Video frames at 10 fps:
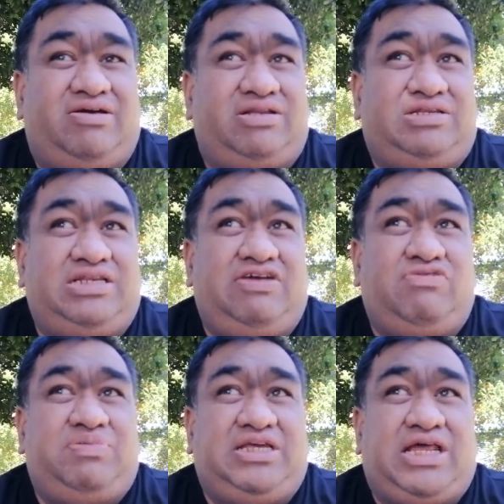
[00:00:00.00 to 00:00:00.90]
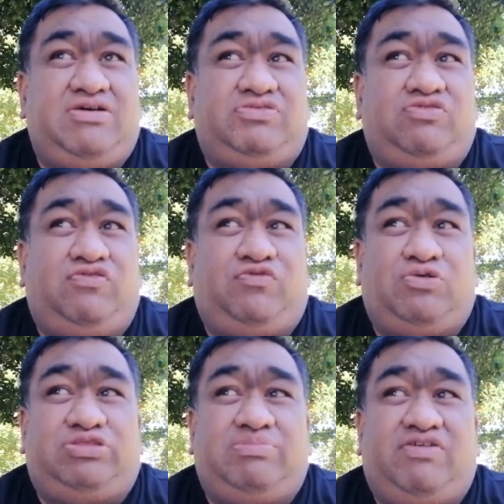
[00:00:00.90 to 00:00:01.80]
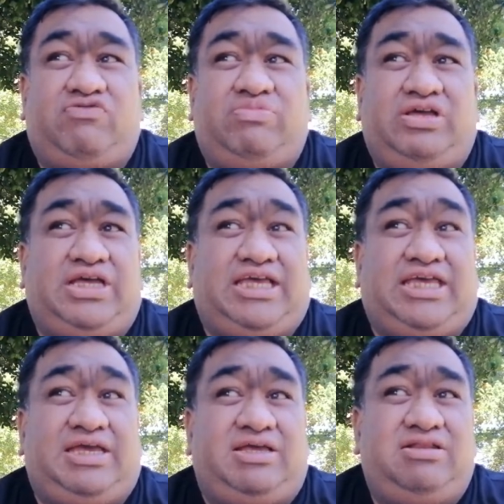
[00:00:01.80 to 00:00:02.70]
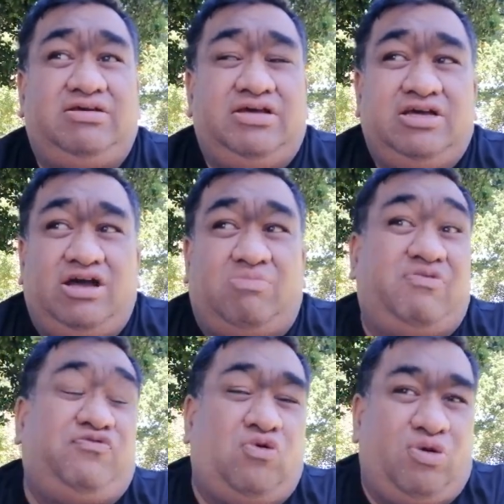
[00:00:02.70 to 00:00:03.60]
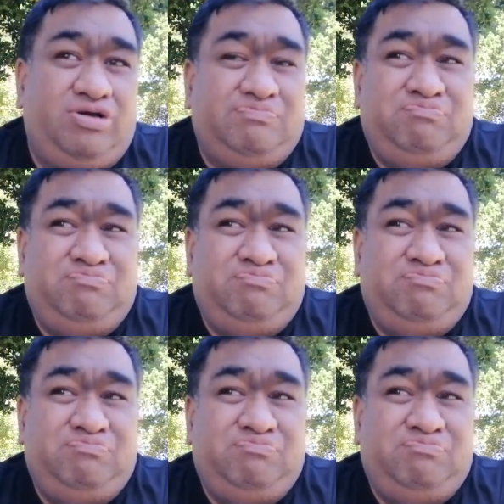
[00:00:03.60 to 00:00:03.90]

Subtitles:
I'd never been able to afford them ever again, or before.